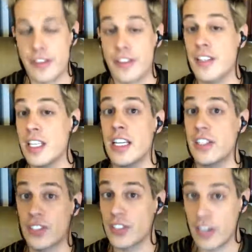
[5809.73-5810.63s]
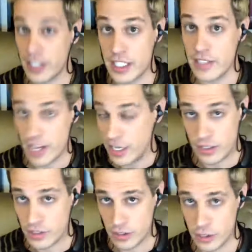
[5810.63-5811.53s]
the society
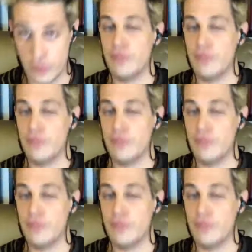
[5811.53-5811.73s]
event of